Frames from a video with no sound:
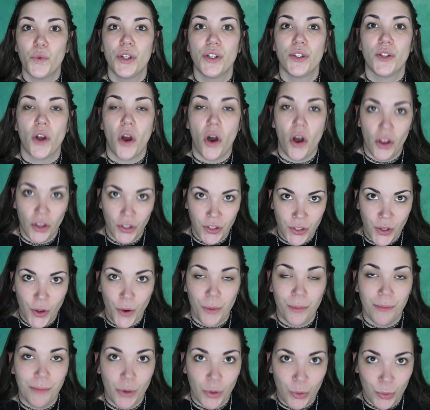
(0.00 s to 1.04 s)
was also
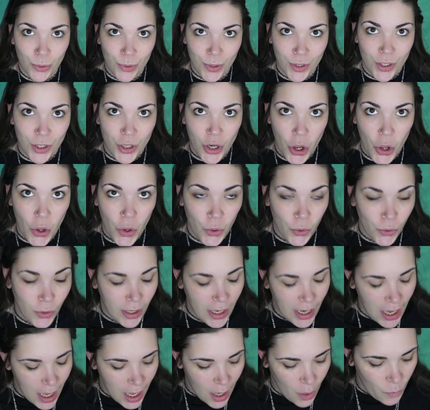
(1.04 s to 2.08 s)

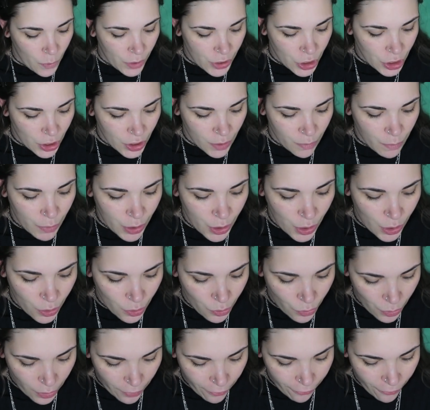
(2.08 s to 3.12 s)
moonstone, which is
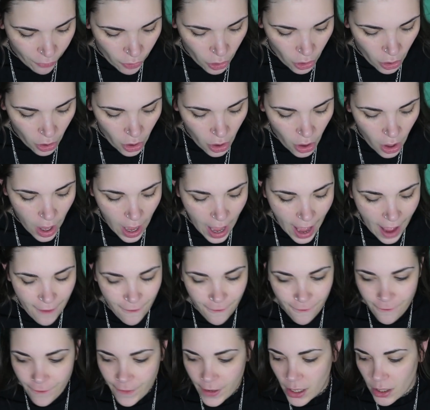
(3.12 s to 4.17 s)
beautiful. I
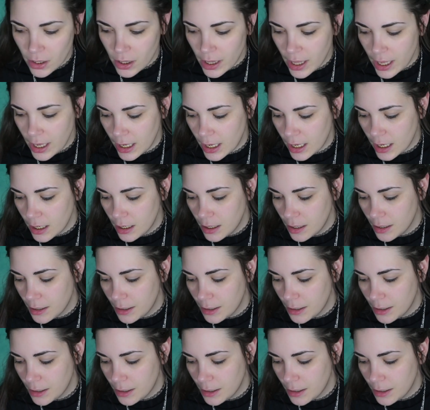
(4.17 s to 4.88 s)
feel like